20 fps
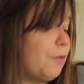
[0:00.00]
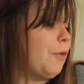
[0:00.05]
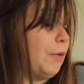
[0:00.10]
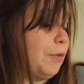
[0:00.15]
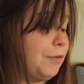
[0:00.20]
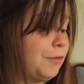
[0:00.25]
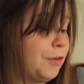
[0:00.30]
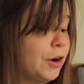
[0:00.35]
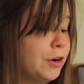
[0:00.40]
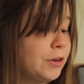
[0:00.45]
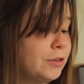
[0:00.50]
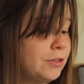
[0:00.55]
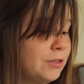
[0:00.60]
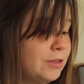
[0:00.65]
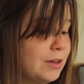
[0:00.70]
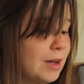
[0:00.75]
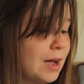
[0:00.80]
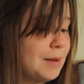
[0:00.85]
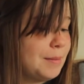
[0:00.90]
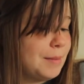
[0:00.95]

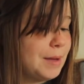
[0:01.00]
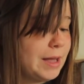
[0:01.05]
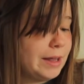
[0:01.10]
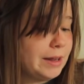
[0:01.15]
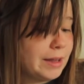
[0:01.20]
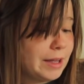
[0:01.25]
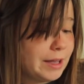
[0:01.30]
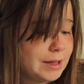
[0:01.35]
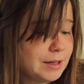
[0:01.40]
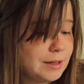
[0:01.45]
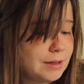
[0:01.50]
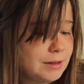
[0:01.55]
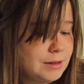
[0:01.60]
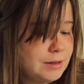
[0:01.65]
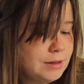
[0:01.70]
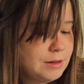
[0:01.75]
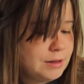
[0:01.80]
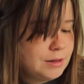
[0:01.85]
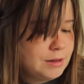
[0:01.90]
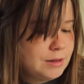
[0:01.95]
first I made like
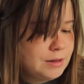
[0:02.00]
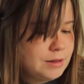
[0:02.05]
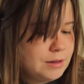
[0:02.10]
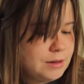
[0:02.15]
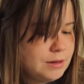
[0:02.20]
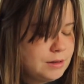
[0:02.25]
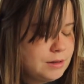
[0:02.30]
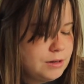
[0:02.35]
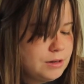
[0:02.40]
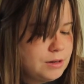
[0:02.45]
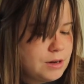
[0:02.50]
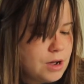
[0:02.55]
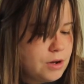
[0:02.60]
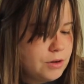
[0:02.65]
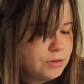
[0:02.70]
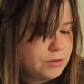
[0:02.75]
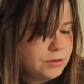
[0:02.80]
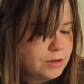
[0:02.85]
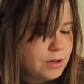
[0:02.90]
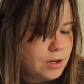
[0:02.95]

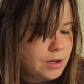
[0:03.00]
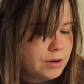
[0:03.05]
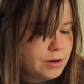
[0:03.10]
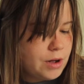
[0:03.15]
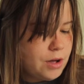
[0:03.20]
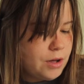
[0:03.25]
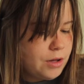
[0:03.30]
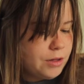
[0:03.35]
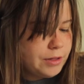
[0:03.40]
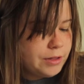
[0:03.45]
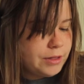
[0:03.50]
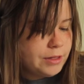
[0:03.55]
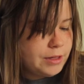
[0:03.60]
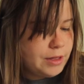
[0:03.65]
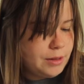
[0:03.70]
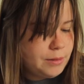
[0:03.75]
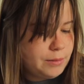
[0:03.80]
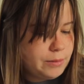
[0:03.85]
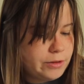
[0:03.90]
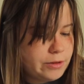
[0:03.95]
notes on all the
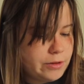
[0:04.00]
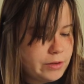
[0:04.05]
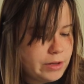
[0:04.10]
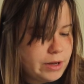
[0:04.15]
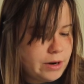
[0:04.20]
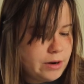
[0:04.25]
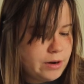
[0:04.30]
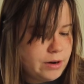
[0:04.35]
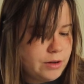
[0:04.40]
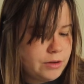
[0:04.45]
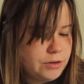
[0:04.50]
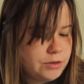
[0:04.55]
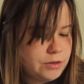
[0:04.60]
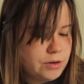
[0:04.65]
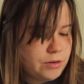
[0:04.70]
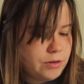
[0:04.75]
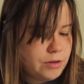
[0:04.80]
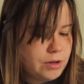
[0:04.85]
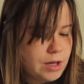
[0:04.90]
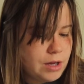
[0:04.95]
themes. So here, I'll
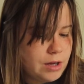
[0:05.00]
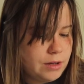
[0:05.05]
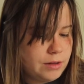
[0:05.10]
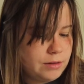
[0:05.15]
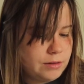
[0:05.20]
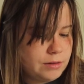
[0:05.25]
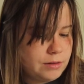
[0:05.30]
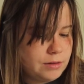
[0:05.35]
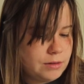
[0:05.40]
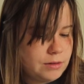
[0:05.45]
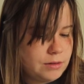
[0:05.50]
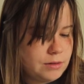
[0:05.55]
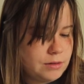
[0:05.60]
show you guys.